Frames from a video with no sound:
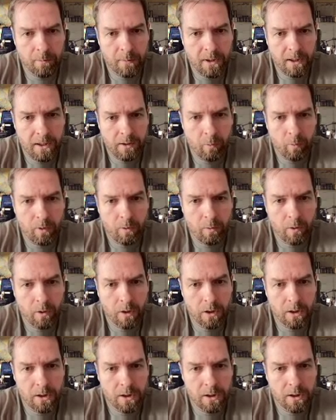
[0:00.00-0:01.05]
And we
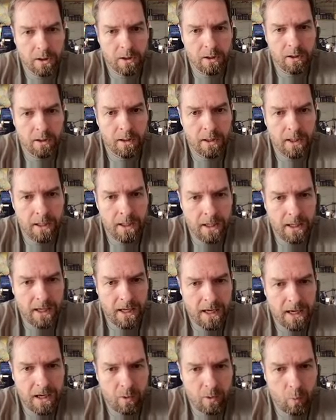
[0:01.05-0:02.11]
want
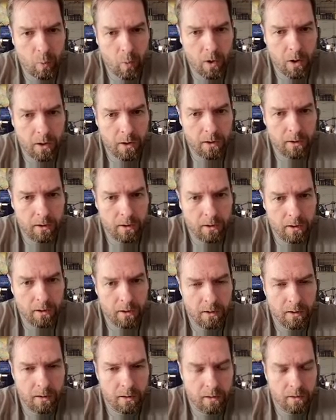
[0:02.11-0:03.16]
A1
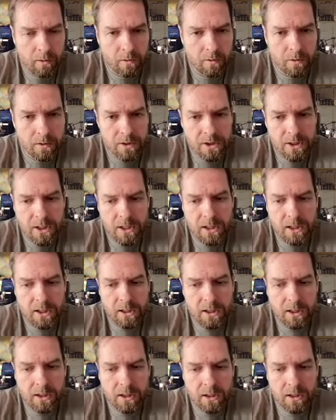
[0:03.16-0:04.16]
through G999.